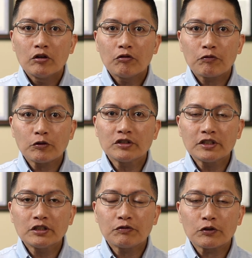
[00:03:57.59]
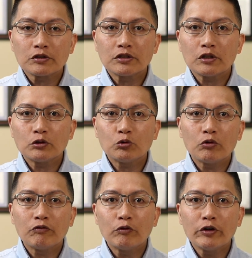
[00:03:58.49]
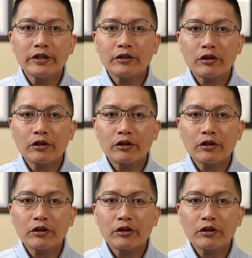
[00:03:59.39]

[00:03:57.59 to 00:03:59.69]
First things first, to avoid the